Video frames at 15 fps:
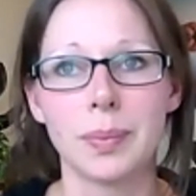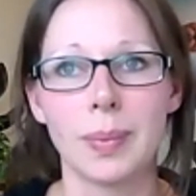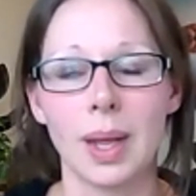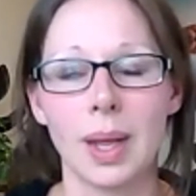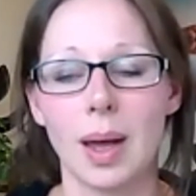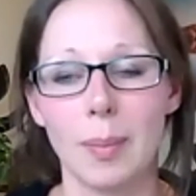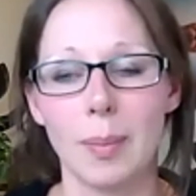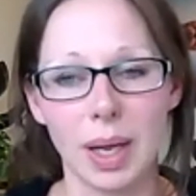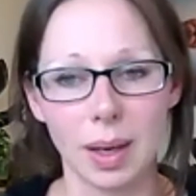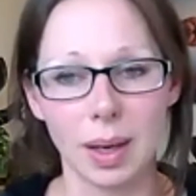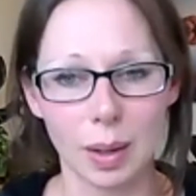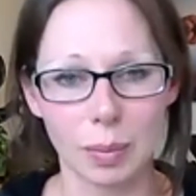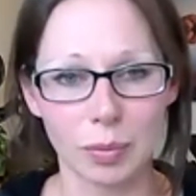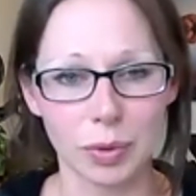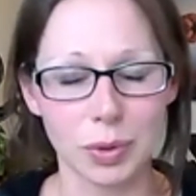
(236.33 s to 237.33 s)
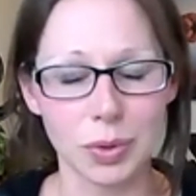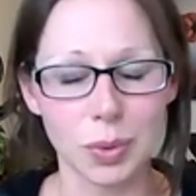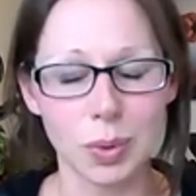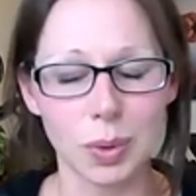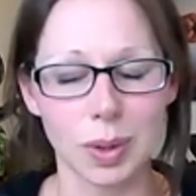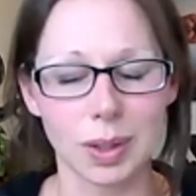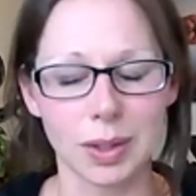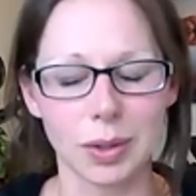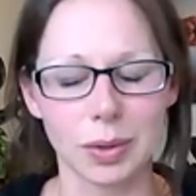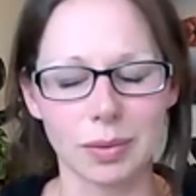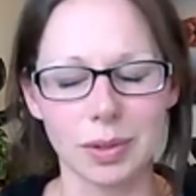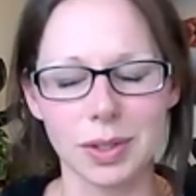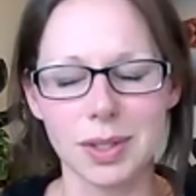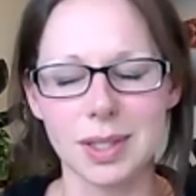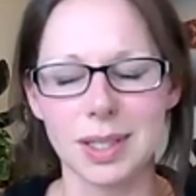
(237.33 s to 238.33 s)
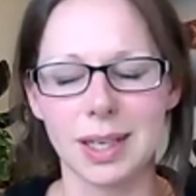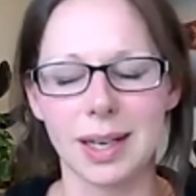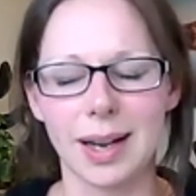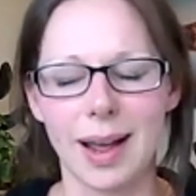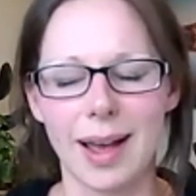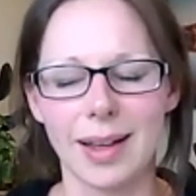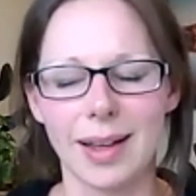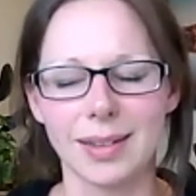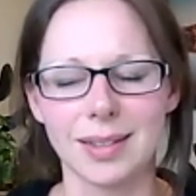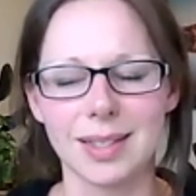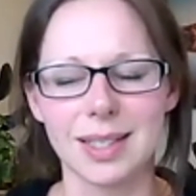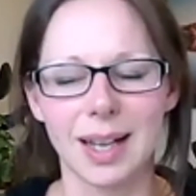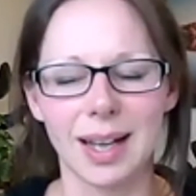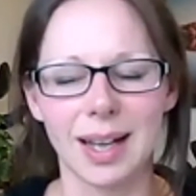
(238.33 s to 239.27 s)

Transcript: uh, my income for school and university, and